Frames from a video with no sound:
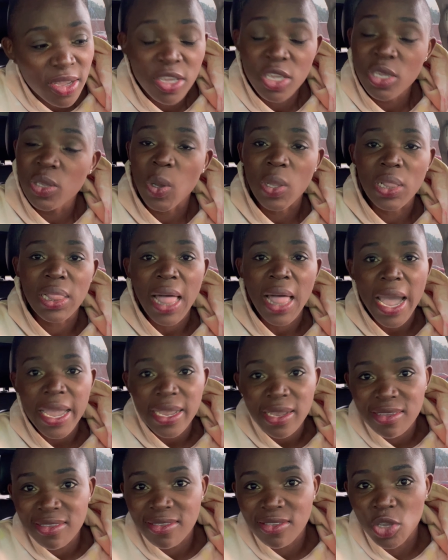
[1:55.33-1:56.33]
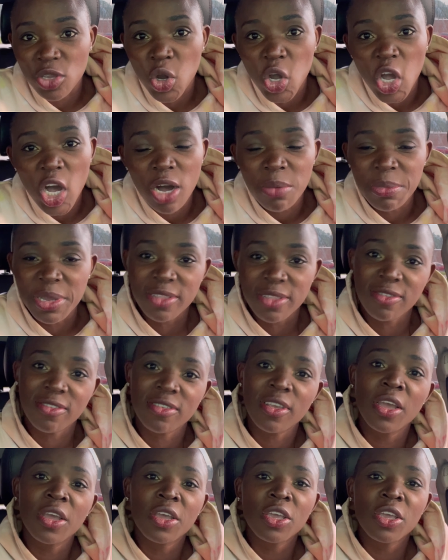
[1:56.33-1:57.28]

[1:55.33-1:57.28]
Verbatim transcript: your likes your comments